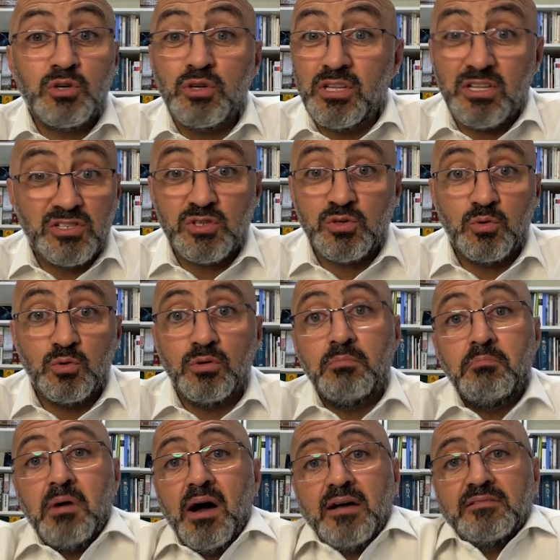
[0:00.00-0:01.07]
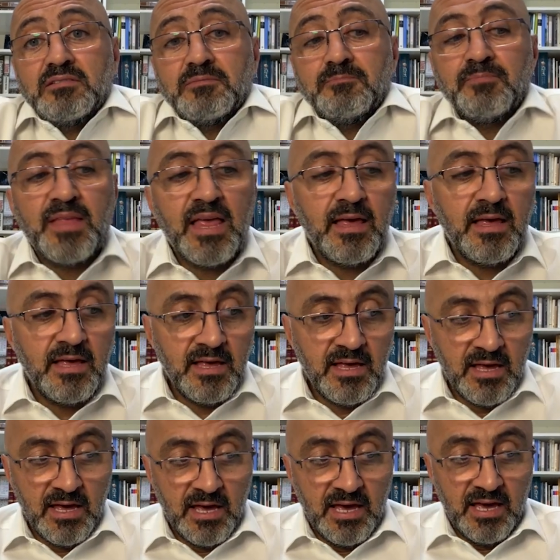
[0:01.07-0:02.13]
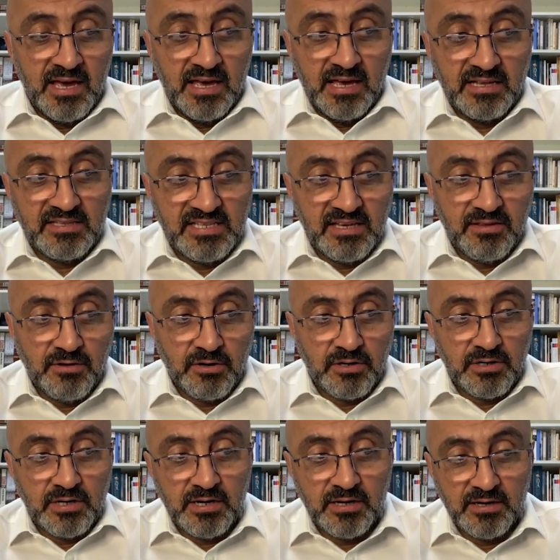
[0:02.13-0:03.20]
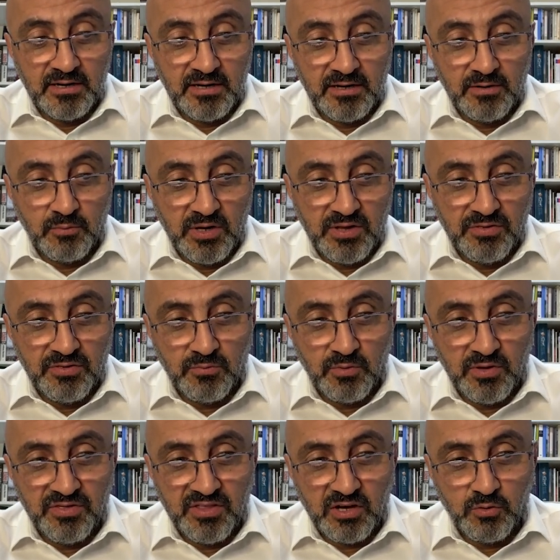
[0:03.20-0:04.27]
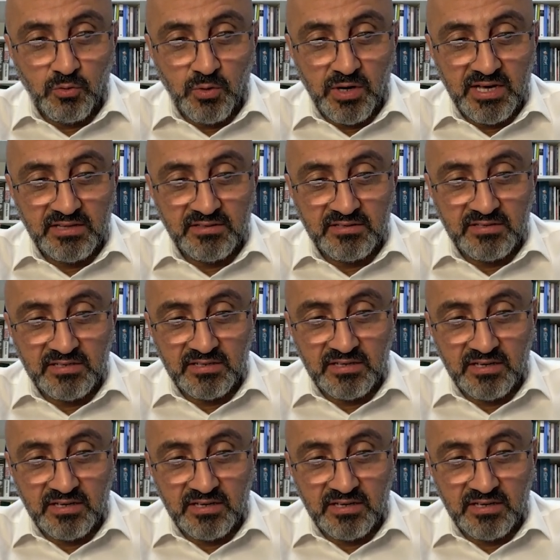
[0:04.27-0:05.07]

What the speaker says: good at school, but it's either when the Kuwait